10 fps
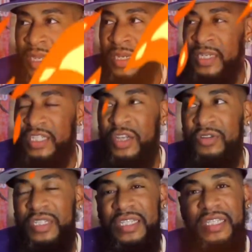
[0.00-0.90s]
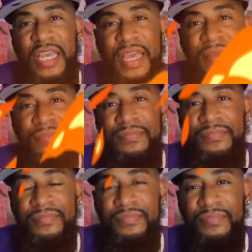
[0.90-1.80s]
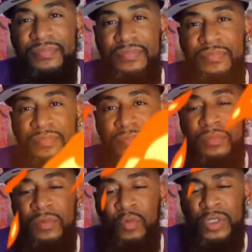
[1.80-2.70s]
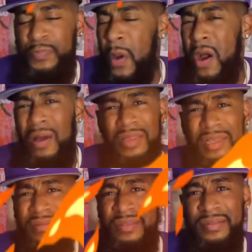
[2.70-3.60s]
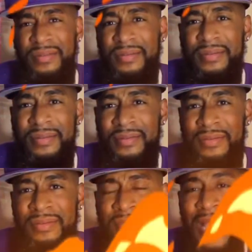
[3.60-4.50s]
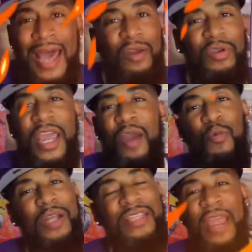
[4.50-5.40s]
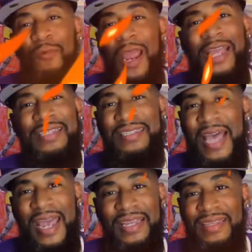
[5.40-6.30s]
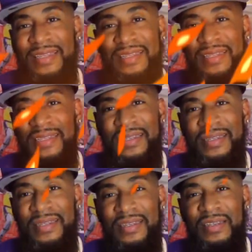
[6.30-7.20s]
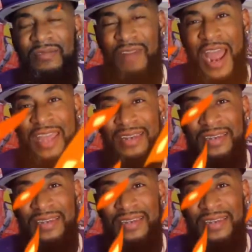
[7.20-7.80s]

This Houston team was balling. I don't care what they records say. Right?